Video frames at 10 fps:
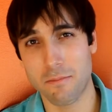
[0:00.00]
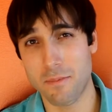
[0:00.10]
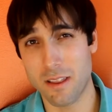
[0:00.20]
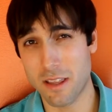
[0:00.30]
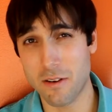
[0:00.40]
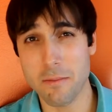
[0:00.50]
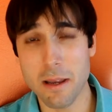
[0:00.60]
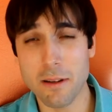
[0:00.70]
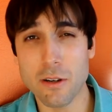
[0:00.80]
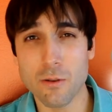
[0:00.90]
in theory,
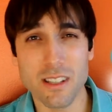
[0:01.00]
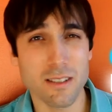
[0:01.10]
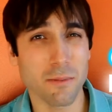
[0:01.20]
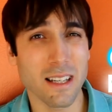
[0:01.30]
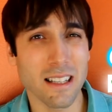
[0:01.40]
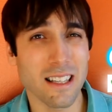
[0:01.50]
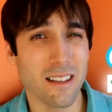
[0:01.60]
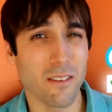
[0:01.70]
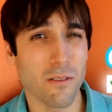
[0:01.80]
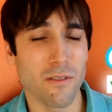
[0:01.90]
maybe do display
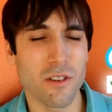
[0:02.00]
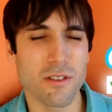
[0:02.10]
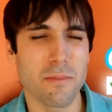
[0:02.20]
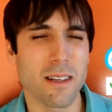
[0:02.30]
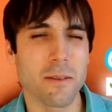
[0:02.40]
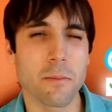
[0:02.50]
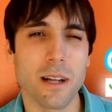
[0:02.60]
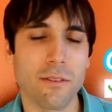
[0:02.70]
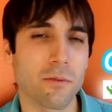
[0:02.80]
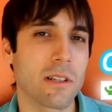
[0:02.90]
link over USB,
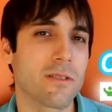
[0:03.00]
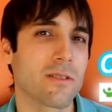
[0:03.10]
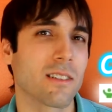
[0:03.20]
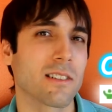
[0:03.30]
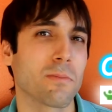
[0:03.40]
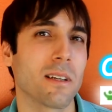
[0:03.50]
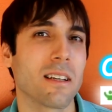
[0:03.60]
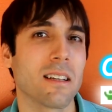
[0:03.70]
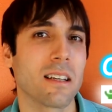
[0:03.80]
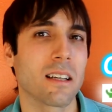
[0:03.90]
but after researching
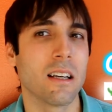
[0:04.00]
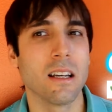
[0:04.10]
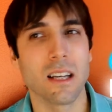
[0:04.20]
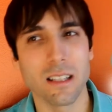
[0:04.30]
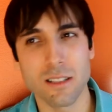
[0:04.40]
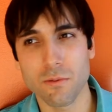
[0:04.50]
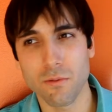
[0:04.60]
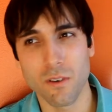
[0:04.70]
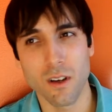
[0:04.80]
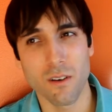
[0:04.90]
display link, at least
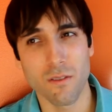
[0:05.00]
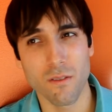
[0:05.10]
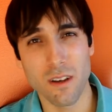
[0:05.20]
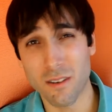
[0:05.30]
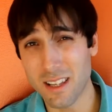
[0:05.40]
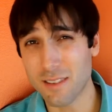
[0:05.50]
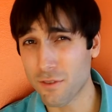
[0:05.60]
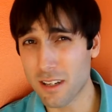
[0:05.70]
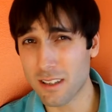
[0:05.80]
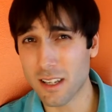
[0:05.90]

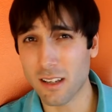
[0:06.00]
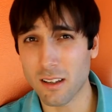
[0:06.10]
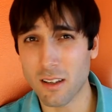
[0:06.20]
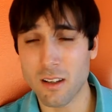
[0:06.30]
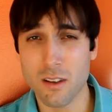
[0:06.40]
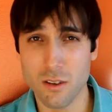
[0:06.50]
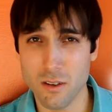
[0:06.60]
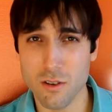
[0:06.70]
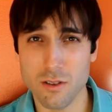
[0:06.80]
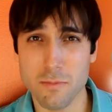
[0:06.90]
for anything
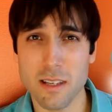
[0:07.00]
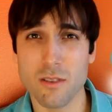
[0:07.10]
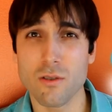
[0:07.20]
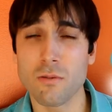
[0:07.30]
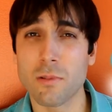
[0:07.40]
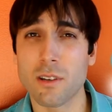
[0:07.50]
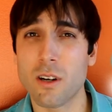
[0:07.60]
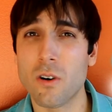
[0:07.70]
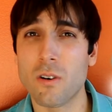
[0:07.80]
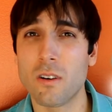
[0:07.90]
USB
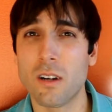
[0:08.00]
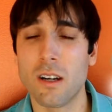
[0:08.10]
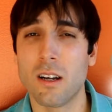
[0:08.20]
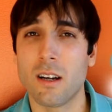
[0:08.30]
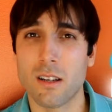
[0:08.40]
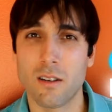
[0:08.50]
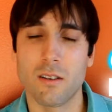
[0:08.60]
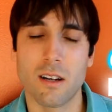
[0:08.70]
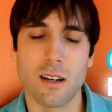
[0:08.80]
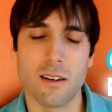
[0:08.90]
2.0,
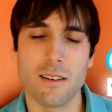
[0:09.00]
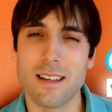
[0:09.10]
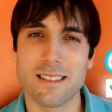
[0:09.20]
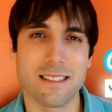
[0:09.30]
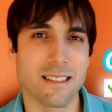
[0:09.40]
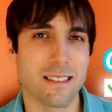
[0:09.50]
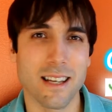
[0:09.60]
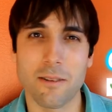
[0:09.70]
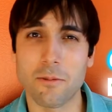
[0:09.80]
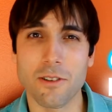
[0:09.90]
it's
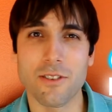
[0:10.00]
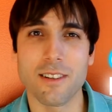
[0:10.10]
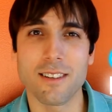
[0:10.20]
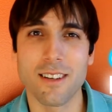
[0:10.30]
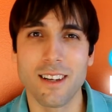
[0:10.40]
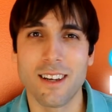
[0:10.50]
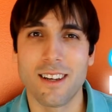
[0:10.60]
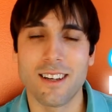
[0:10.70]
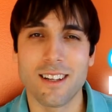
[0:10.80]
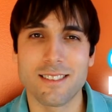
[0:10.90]
not worth it.
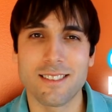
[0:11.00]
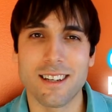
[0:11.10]
It